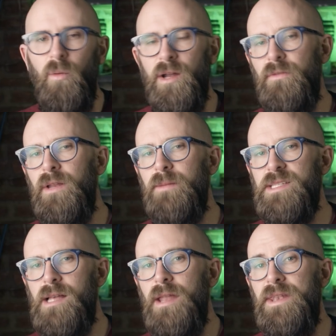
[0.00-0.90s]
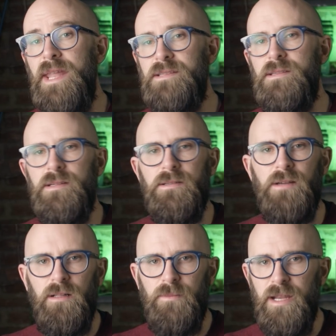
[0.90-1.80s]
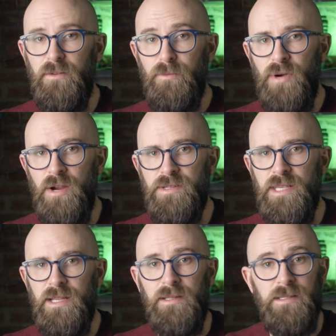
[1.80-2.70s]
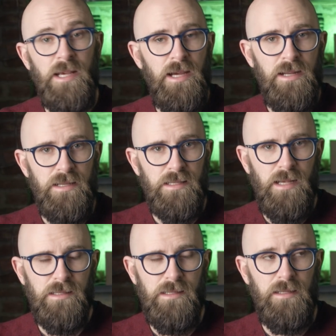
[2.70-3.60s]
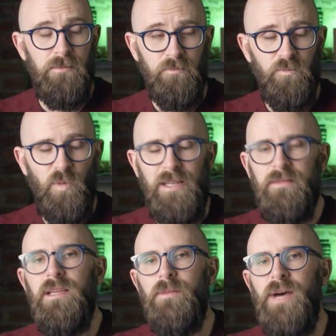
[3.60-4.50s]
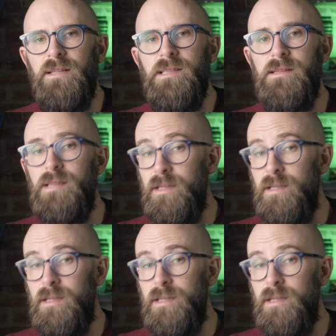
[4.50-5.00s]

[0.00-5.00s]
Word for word: A wonderfully bizarre nesting doll made of protein and disgusting, when you think about it,